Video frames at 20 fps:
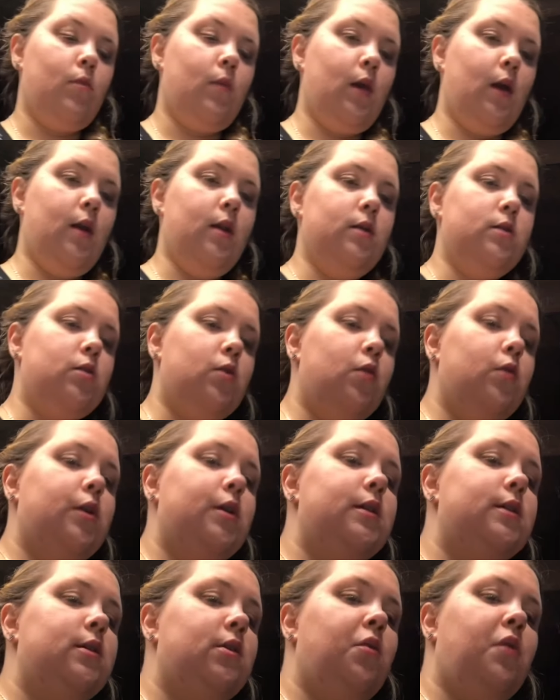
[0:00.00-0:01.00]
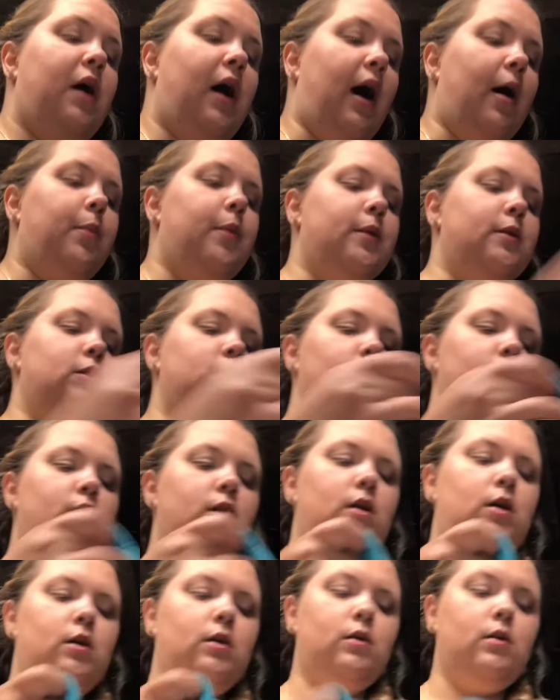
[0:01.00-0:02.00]
It's cool to see what happens when
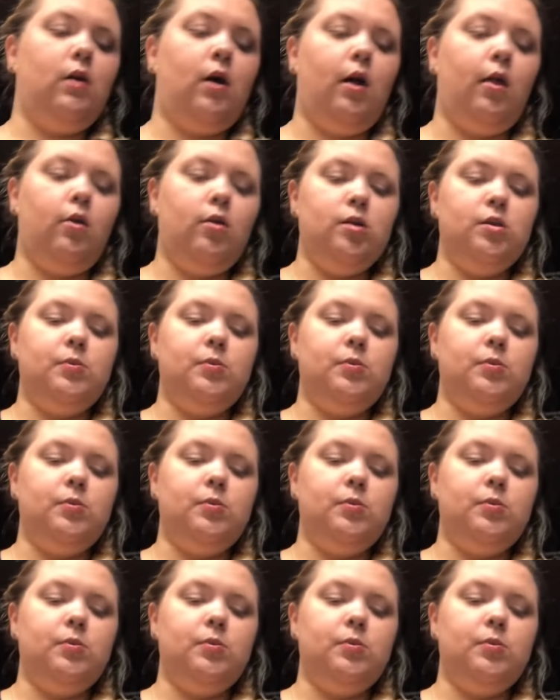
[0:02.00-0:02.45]
the colors